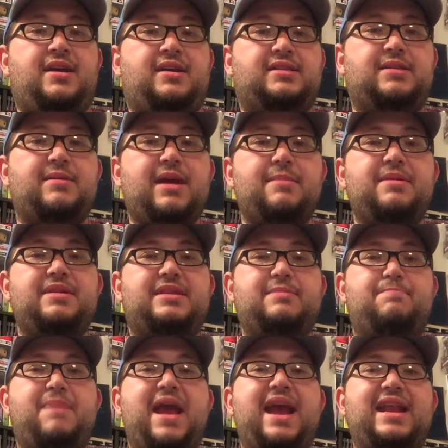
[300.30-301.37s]
Something I've been
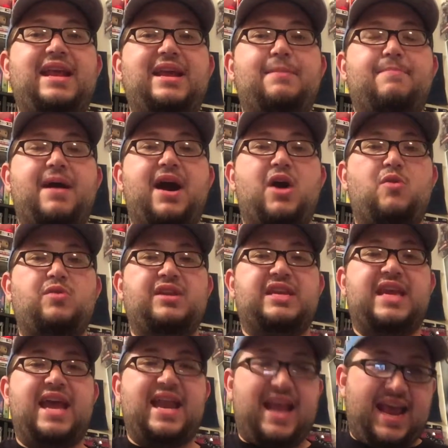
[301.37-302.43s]
debating about
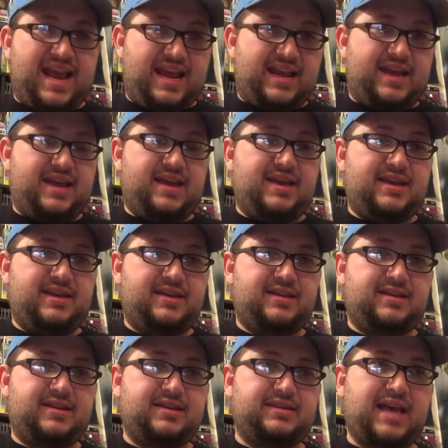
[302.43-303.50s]
getting
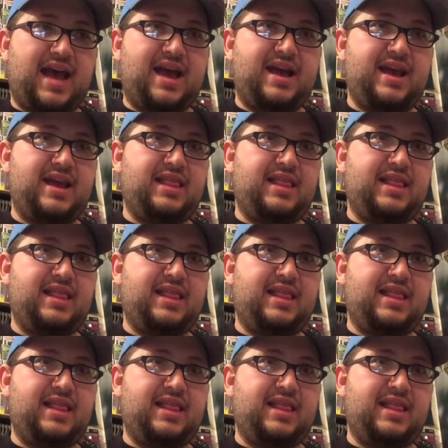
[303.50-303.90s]
because I